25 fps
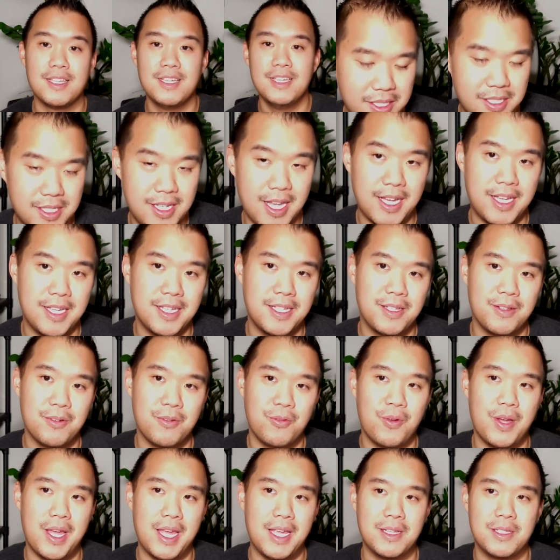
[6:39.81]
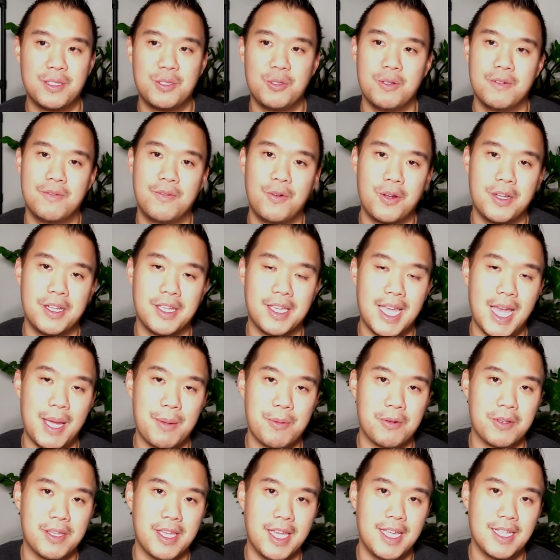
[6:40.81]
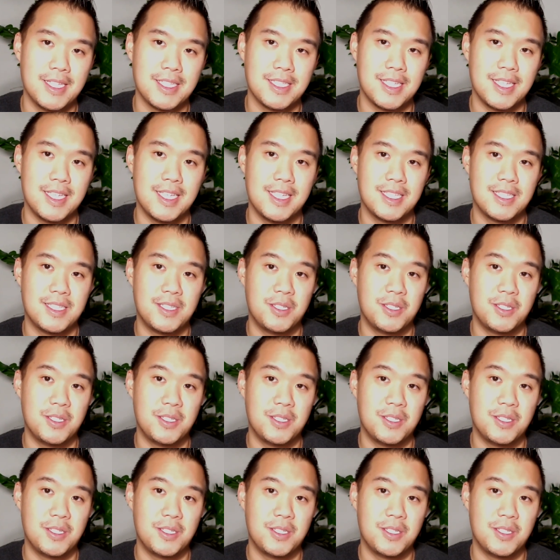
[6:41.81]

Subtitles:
The second way to avoiding capital gains is